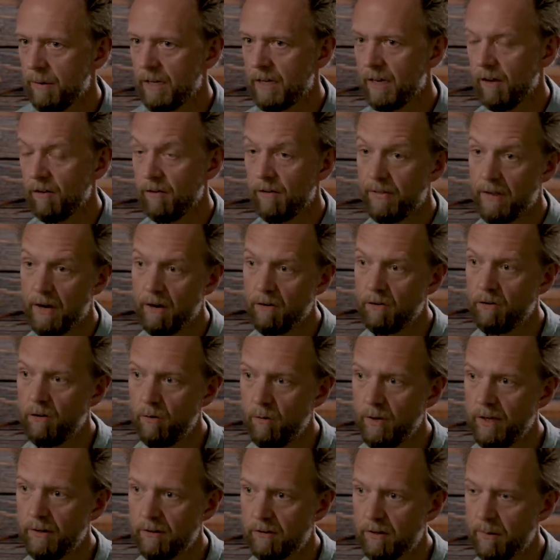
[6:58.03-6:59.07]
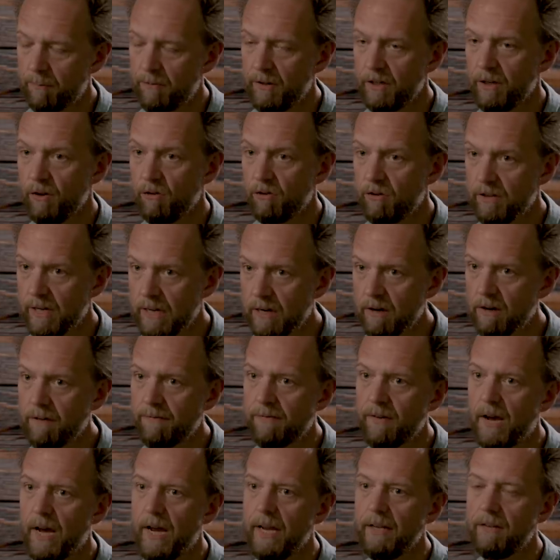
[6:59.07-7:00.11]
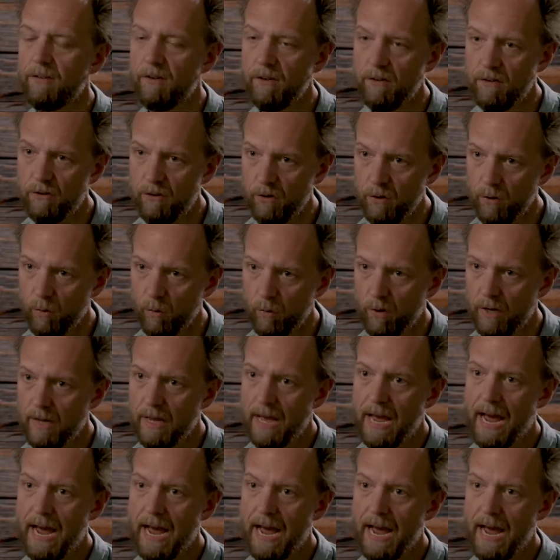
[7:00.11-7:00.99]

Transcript: because they're doing something you're terrified to do.